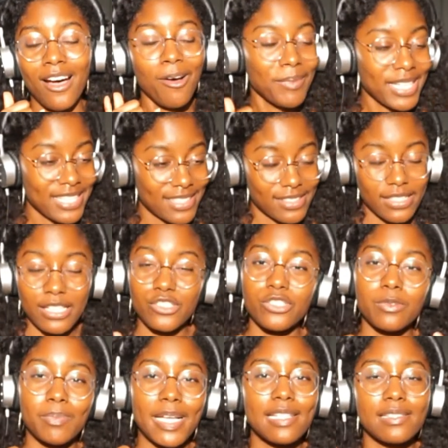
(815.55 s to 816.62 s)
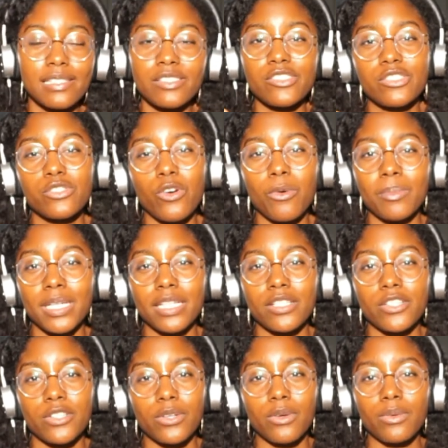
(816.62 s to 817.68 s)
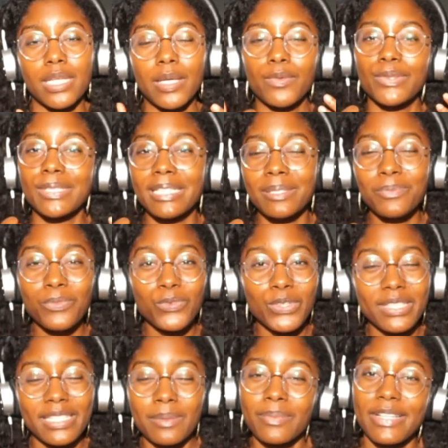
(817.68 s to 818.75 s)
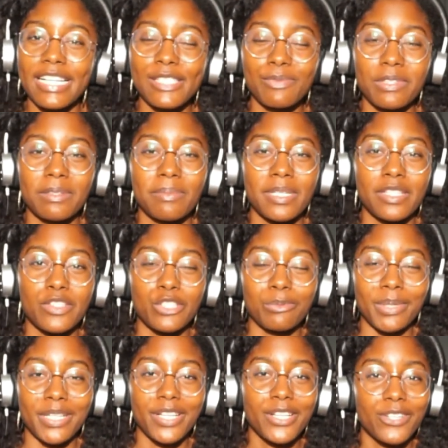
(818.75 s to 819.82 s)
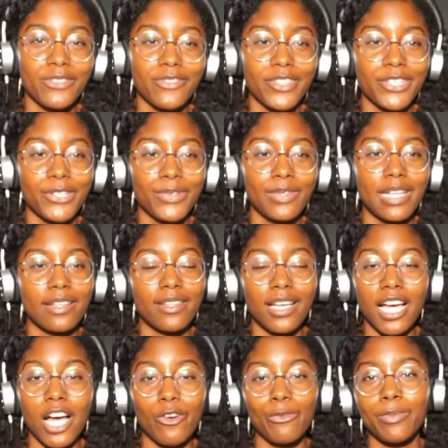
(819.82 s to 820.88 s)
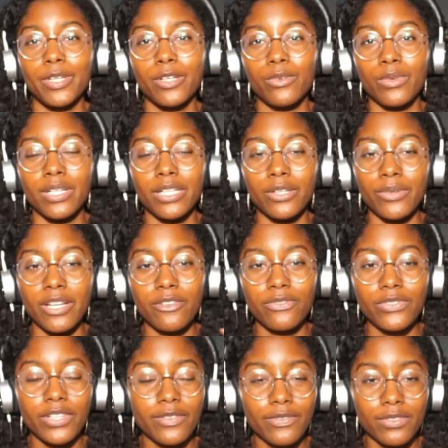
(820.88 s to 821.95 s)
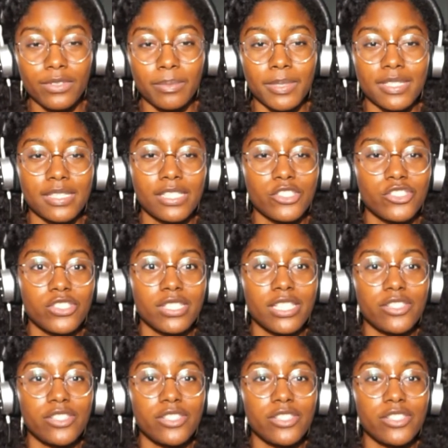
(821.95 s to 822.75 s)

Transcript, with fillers: oh my goodness, like she basically just told me, you know, they were really, really impressed with me during my interview, and they thought I would be a really great fit for the position.